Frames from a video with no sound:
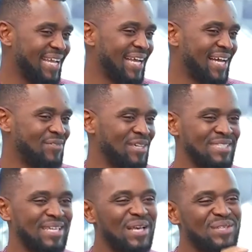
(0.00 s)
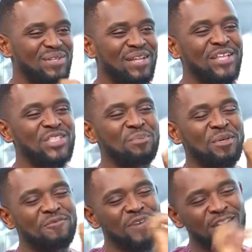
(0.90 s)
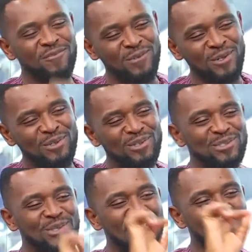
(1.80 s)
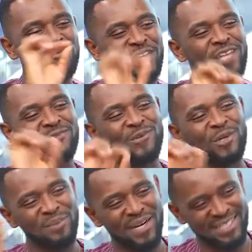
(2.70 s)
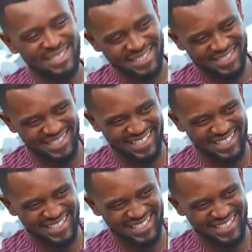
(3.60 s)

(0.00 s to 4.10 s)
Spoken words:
the caveat. You need to be faithful to a faithful partner.